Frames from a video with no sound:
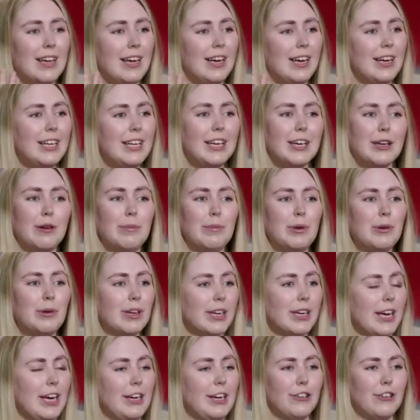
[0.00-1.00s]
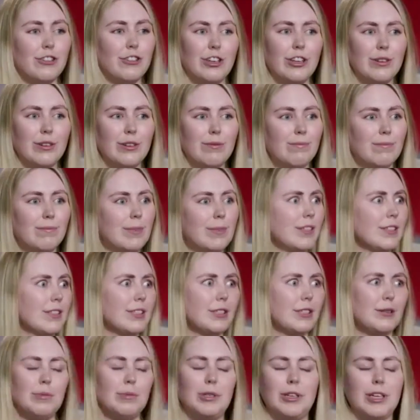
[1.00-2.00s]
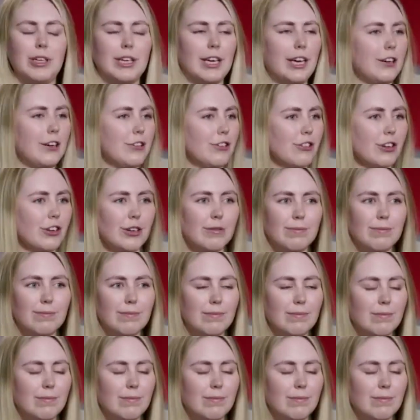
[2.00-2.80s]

Any communication is communication.